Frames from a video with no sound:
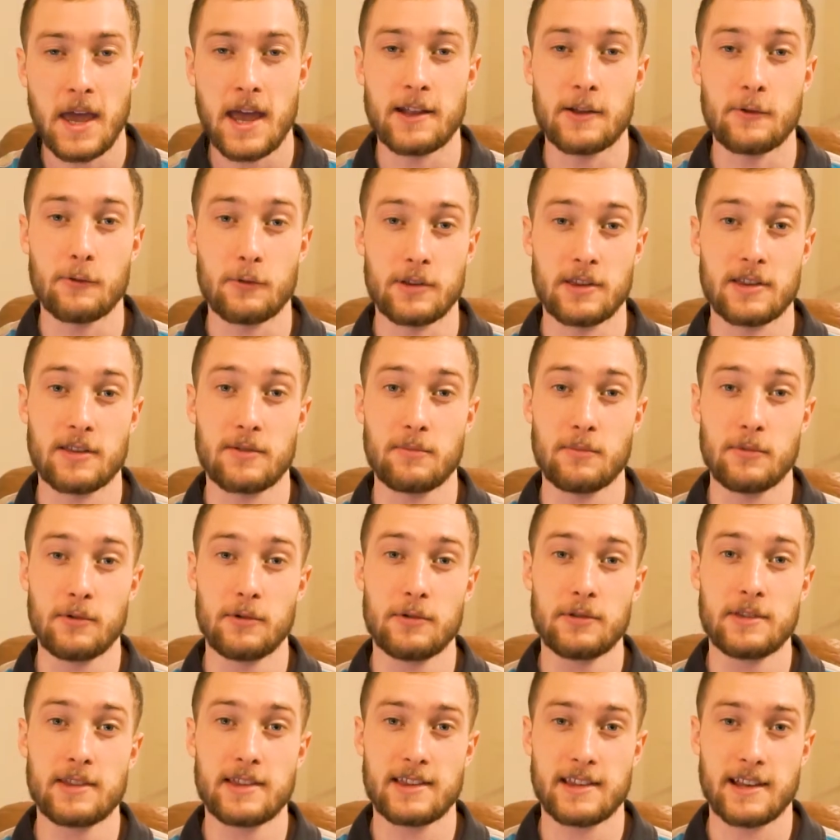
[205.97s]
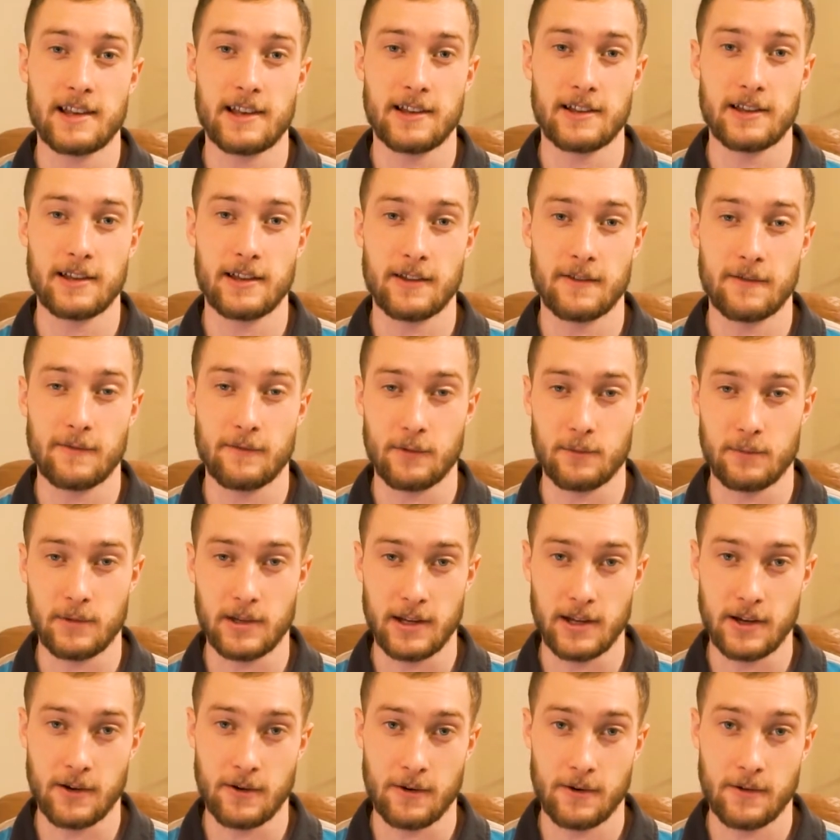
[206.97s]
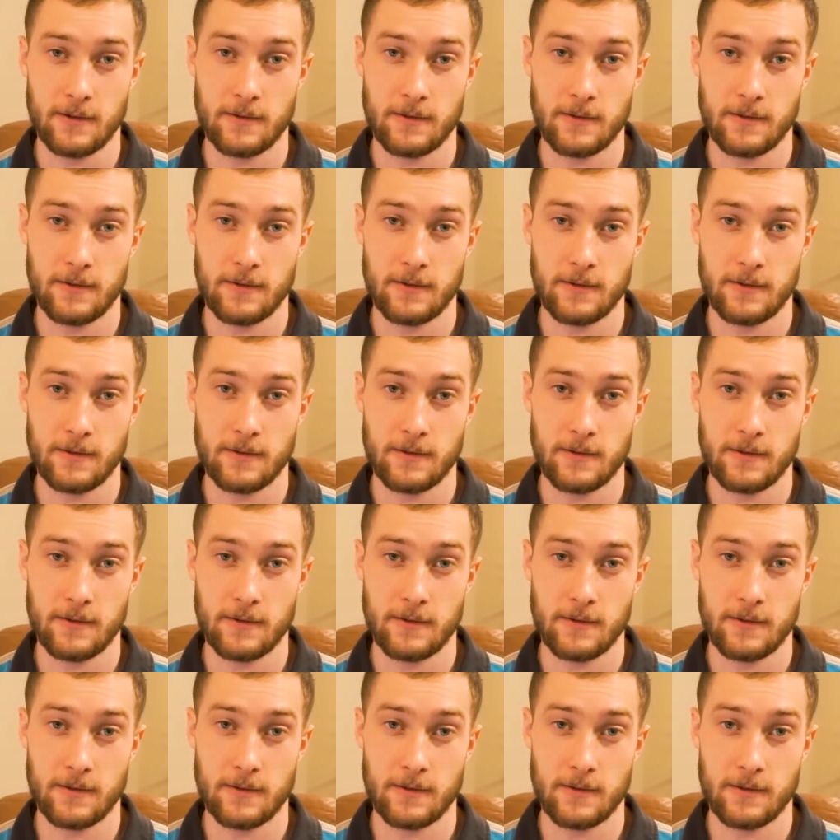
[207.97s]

and it was smooth sailing from here.